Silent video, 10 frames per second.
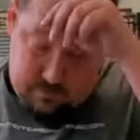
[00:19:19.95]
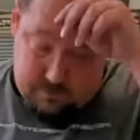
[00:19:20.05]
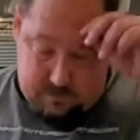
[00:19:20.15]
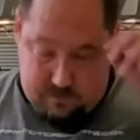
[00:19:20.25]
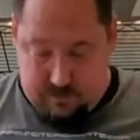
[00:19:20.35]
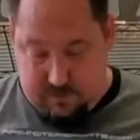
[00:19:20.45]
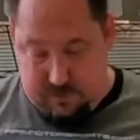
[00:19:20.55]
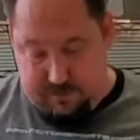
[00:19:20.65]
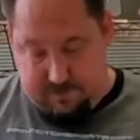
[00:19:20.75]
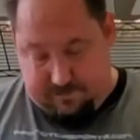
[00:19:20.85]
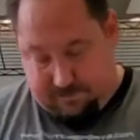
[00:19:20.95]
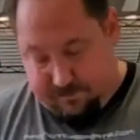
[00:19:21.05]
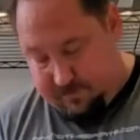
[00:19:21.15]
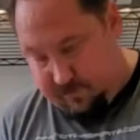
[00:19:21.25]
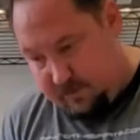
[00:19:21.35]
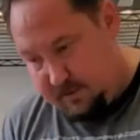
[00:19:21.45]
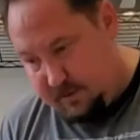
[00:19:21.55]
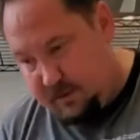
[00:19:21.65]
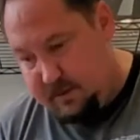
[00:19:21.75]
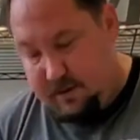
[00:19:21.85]
Alright.
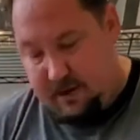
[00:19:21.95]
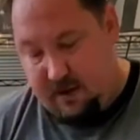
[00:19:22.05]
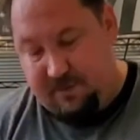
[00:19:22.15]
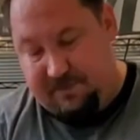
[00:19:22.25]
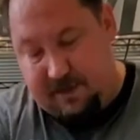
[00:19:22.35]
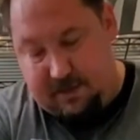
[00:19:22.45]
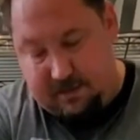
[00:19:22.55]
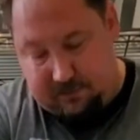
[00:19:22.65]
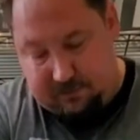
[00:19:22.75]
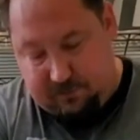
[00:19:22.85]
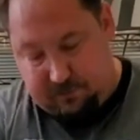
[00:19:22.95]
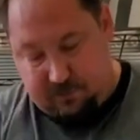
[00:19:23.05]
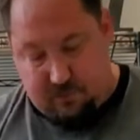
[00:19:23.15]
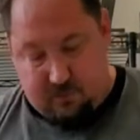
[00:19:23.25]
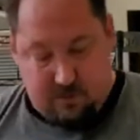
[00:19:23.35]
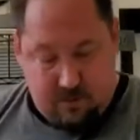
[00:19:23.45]
Now we've taken a Super-Core